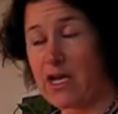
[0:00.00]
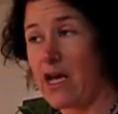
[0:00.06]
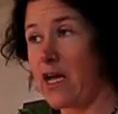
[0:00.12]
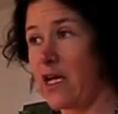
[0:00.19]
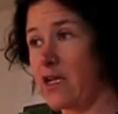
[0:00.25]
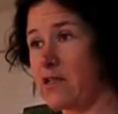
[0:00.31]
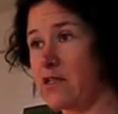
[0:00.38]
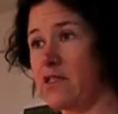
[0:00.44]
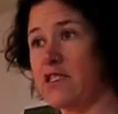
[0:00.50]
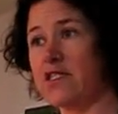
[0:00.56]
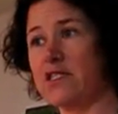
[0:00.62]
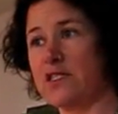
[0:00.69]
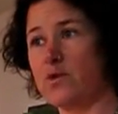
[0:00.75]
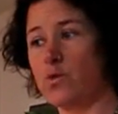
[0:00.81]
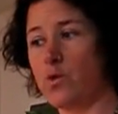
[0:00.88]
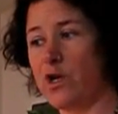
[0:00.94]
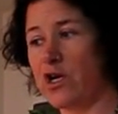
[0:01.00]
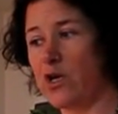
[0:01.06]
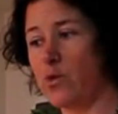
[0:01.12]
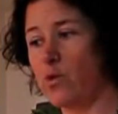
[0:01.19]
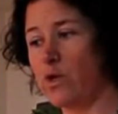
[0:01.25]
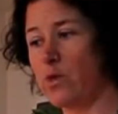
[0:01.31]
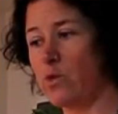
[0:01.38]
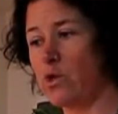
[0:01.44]
And this is where
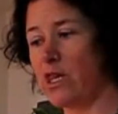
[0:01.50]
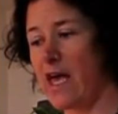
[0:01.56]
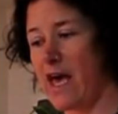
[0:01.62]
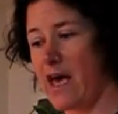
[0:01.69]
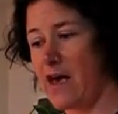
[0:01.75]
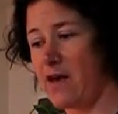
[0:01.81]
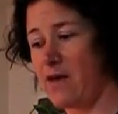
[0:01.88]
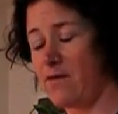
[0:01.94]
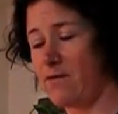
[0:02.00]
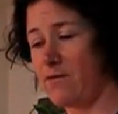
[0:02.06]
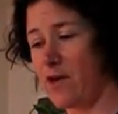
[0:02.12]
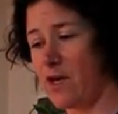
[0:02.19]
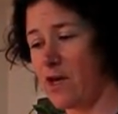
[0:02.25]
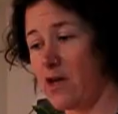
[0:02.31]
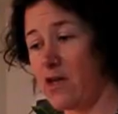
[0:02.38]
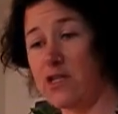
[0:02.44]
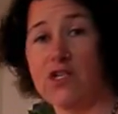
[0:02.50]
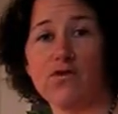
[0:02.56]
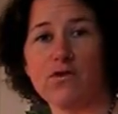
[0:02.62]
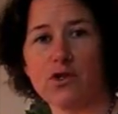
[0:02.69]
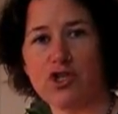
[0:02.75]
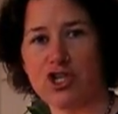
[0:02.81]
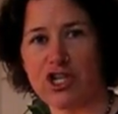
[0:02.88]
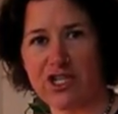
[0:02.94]
we will have
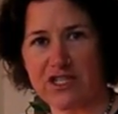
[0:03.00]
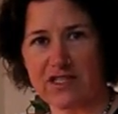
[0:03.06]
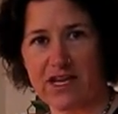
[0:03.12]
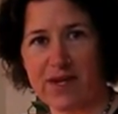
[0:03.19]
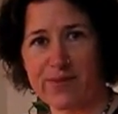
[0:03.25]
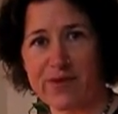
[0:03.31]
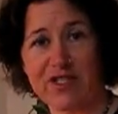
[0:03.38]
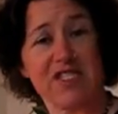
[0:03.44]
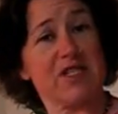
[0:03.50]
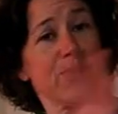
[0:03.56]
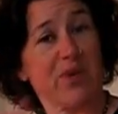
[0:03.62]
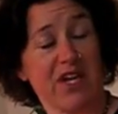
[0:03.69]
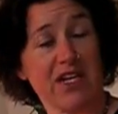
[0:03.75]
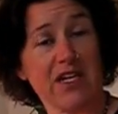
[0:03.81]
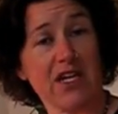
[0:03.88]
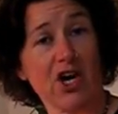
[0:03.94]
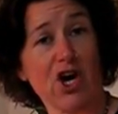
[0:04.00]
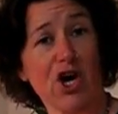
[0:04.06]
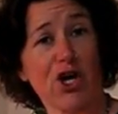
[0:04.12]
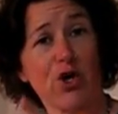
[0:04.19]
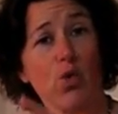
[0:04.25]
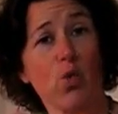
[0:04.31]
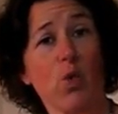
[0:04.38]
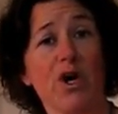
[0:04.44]
diverging assignments depending on
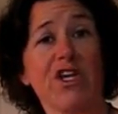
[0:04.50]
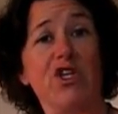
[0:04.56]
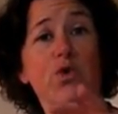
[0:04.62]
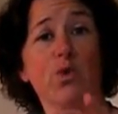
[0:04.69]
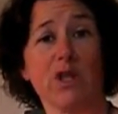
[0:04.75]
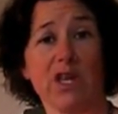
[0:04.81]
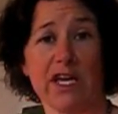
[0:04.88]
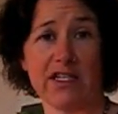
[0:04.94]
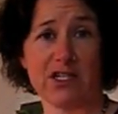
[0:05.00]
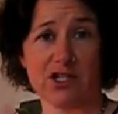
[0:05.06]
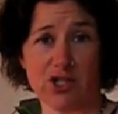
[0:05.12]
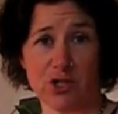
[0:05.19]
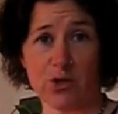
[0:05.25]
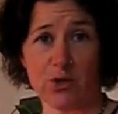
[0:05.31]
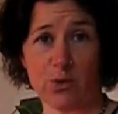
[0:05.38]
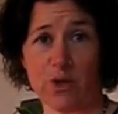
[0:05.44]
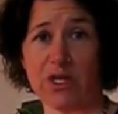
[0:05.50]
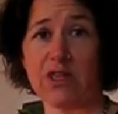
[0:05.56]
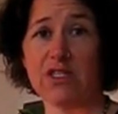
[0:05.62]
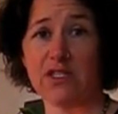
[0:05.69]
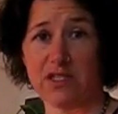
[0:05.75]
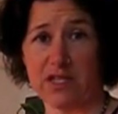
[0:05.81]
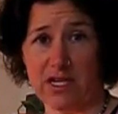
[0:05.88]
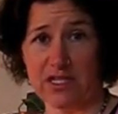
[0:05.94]
what you would like to do in
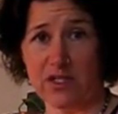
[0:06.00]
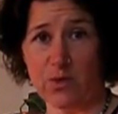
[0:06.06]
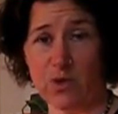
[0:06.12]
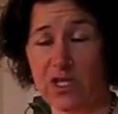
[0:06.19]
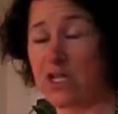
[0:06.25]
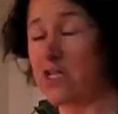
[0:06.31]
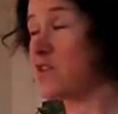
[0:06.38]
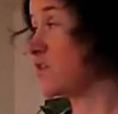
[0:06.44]
this next week.